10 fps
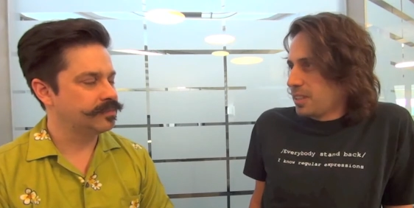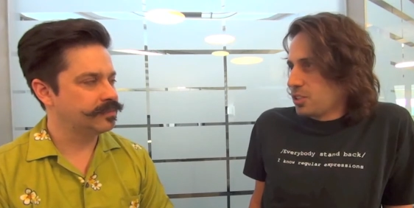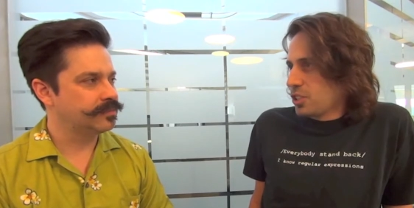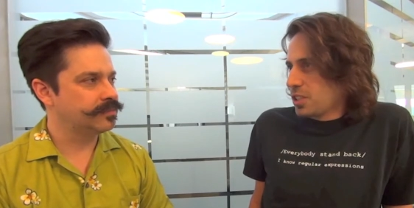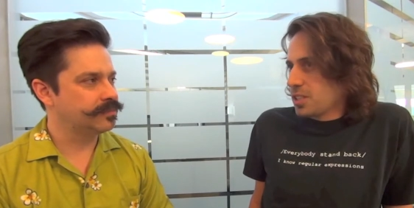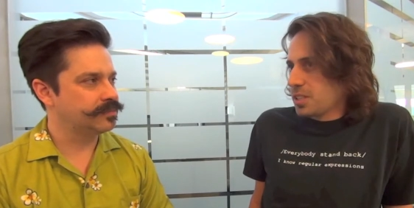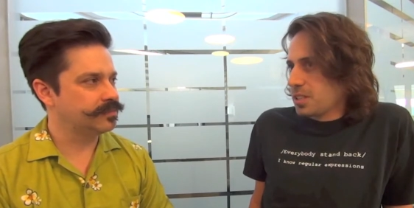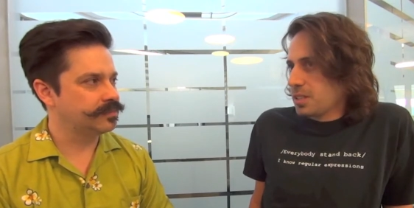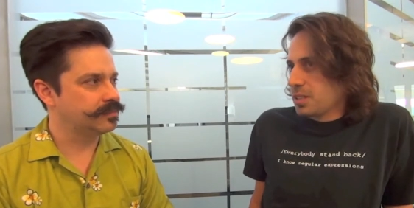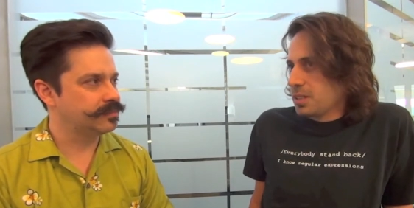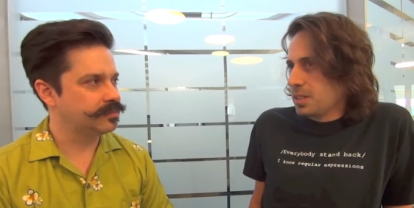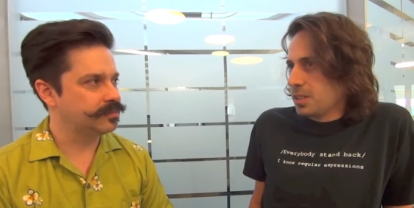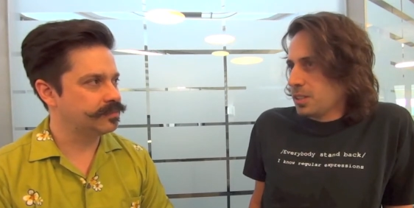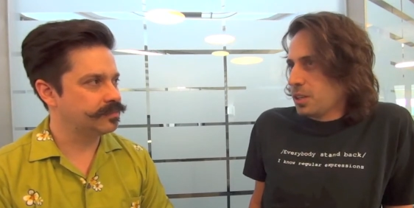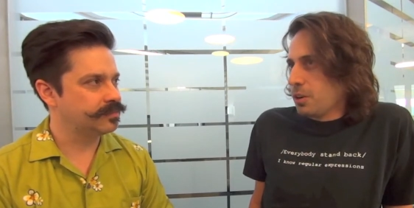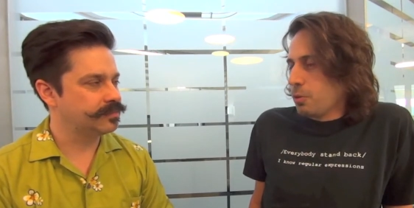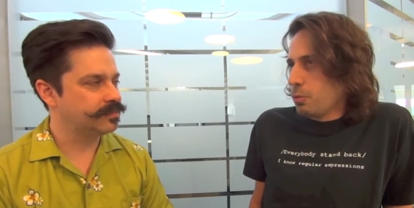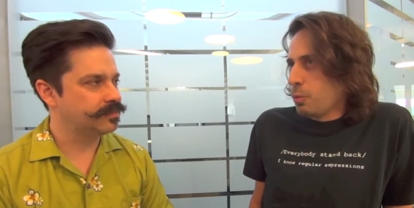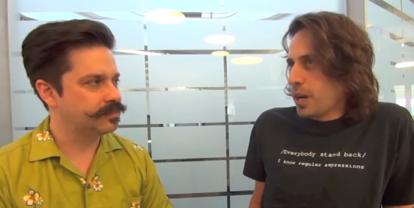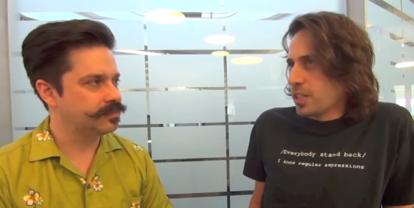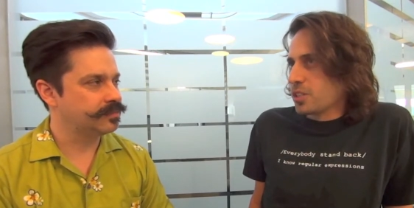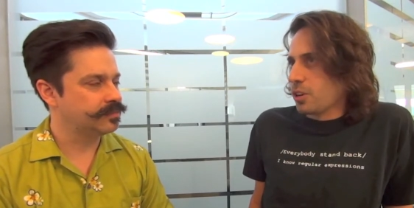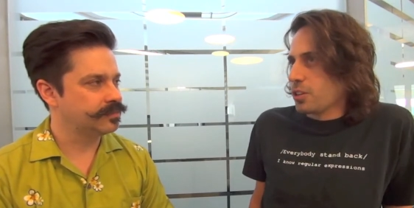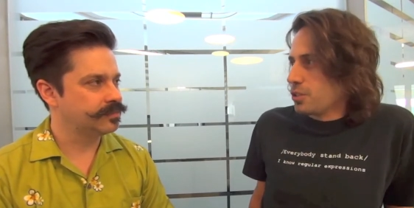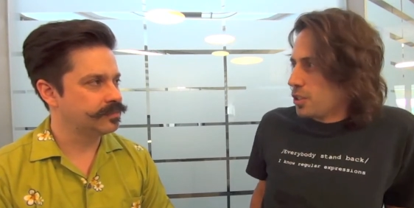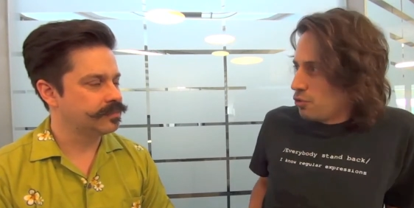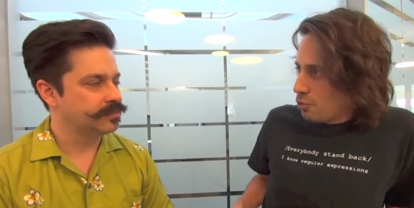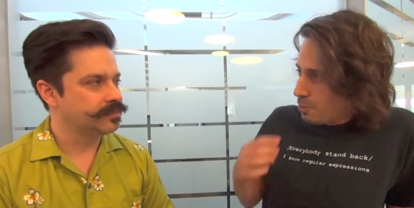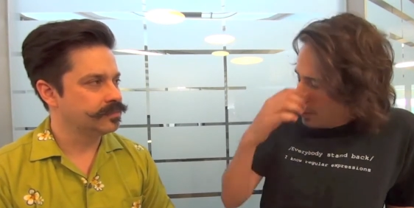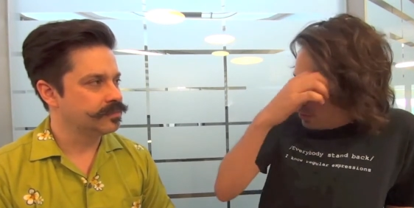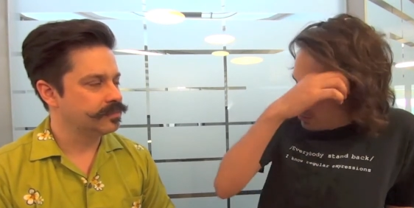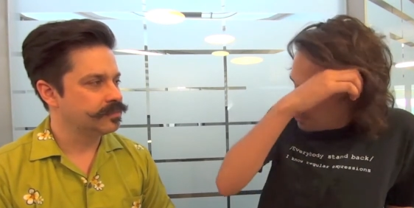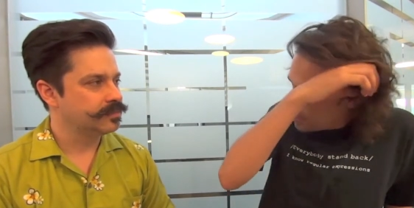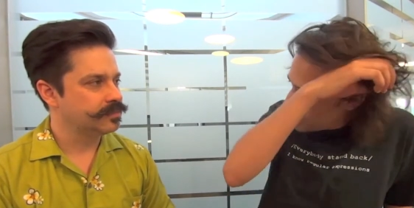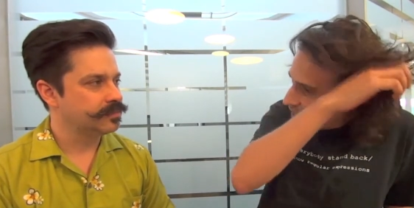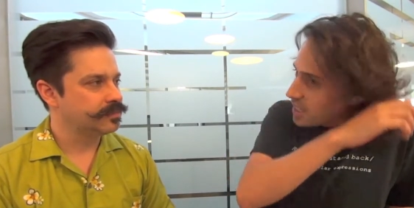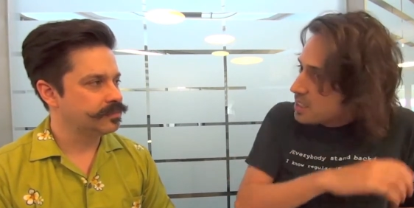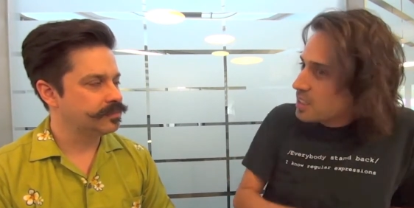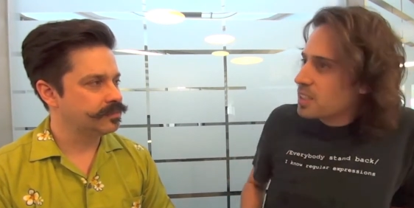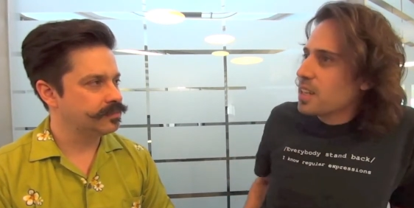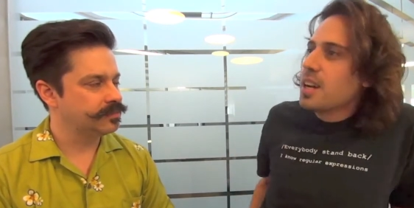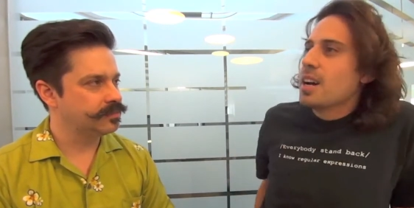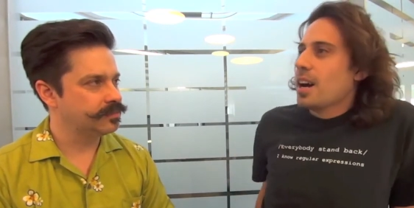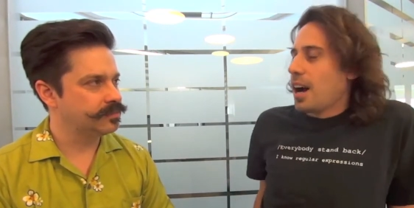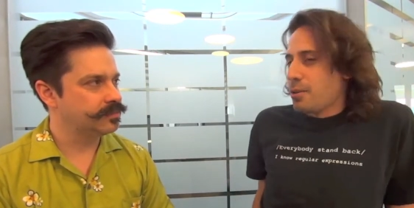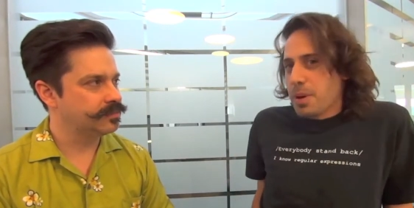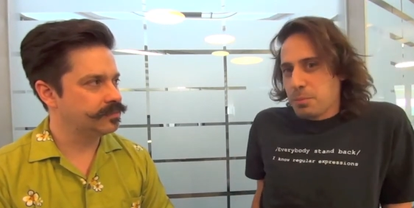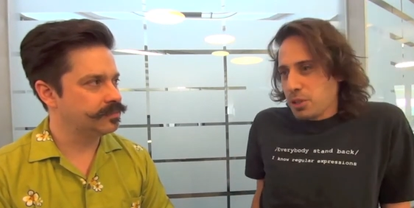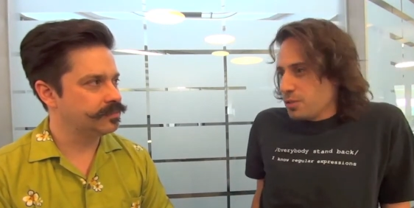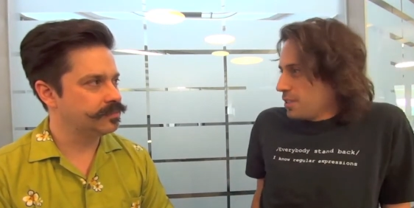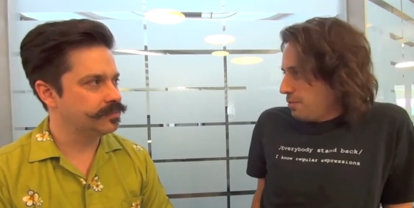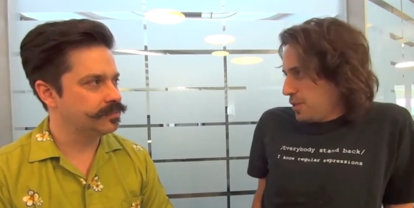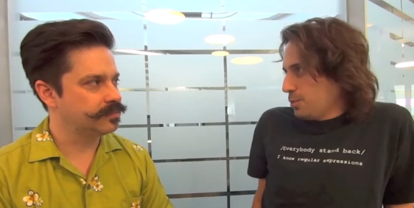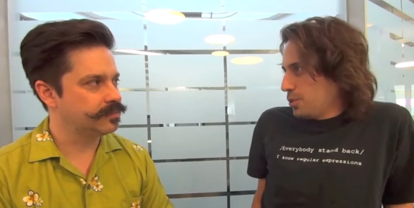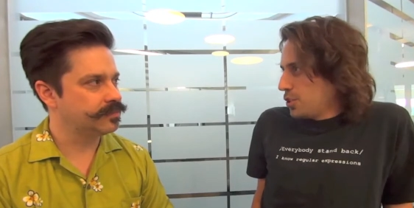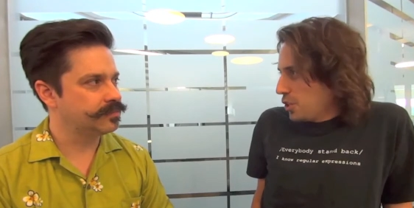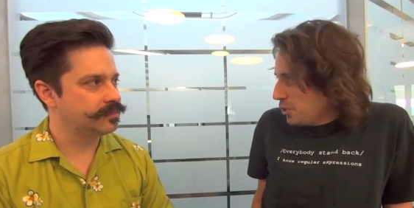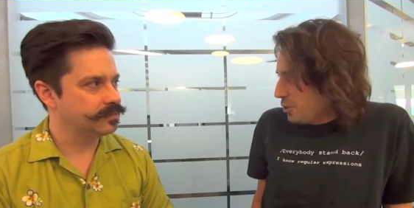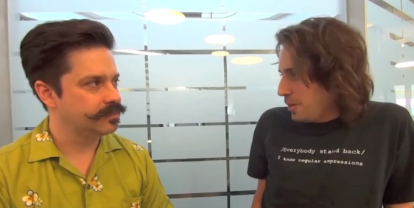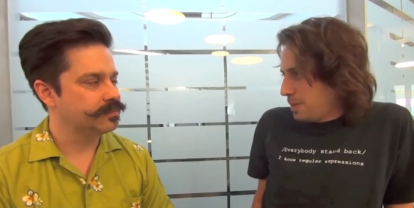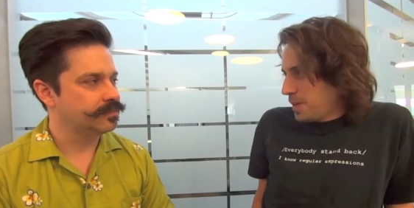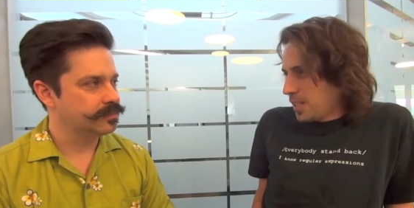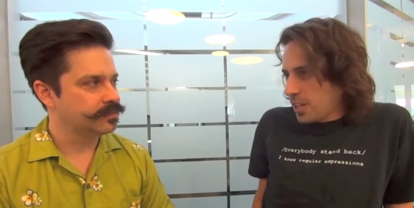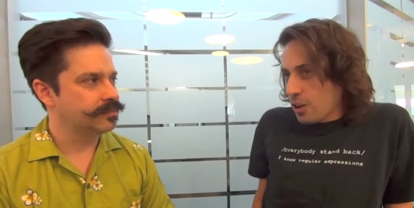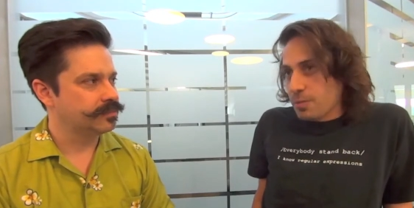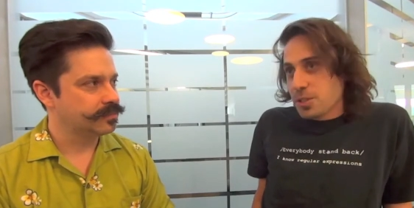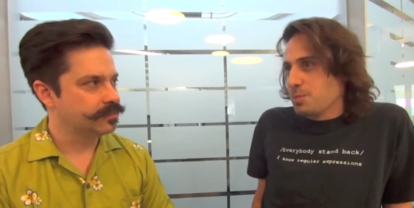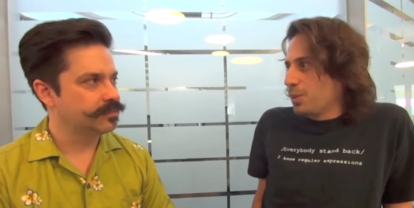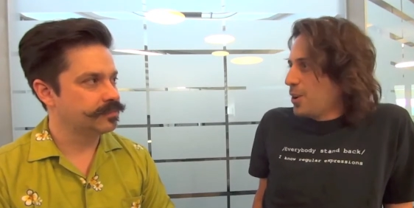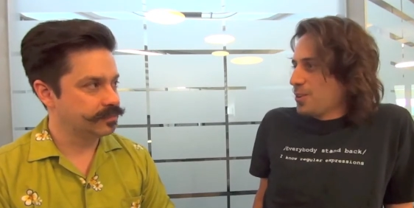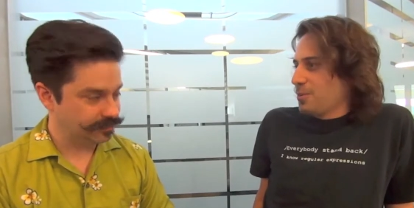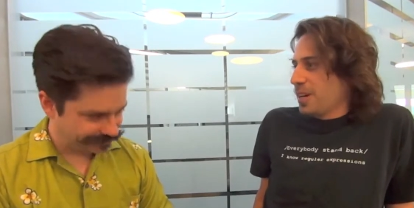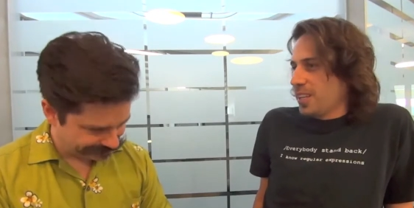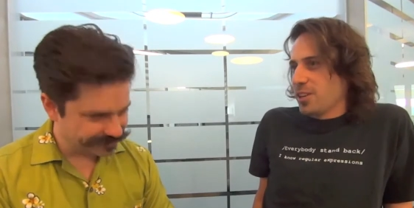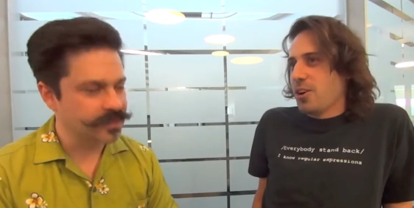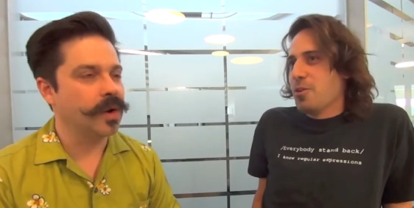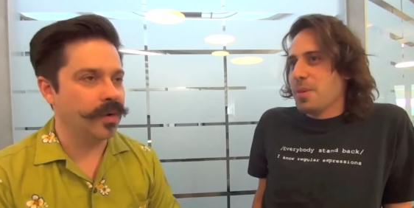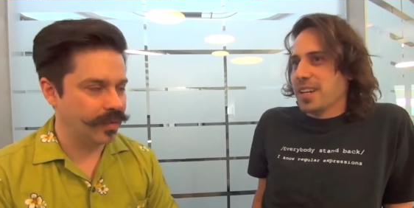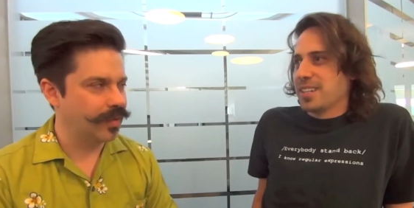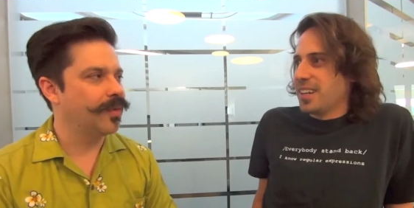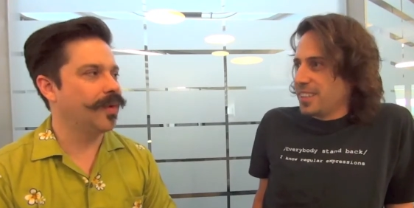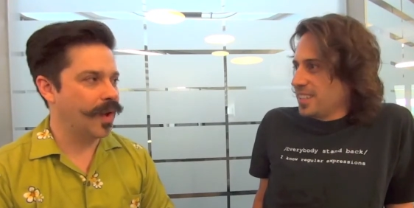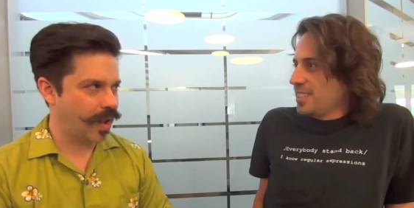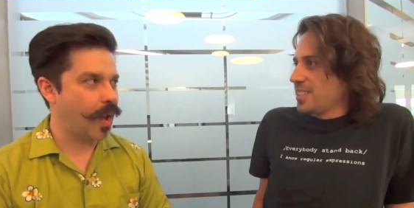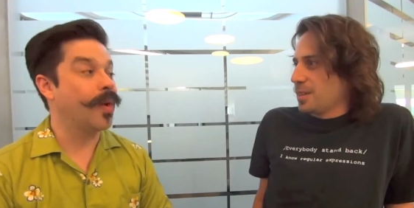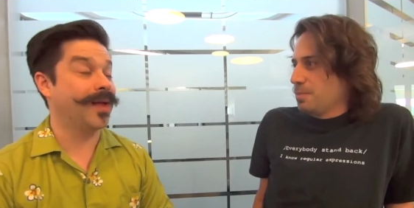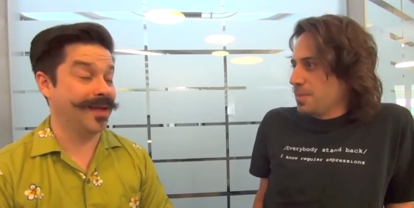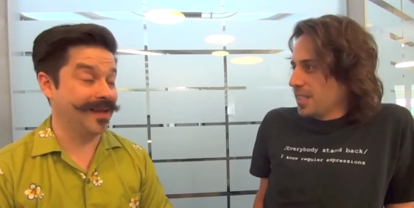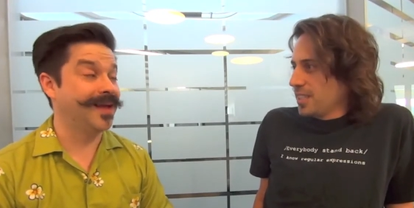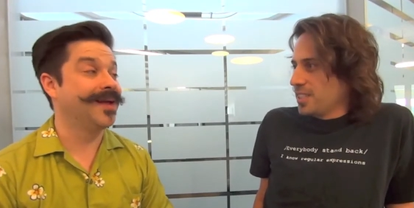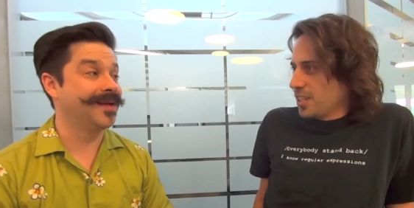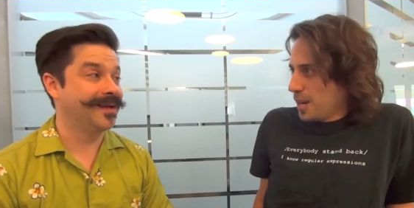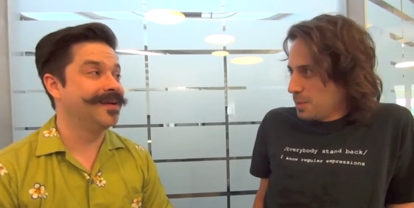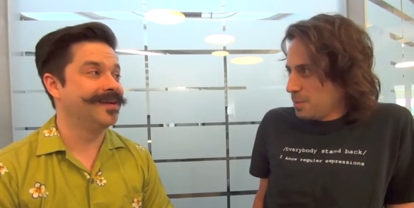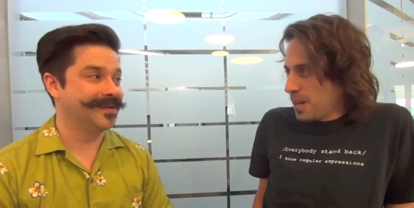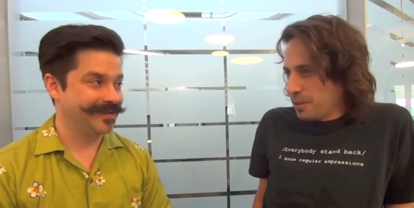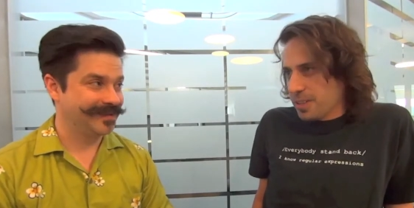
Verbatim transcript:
Speaker 1: And it's just, you know, when I started using Drupal six, I remember using Views two and being like just blown away, like oh my god, this is a million times better.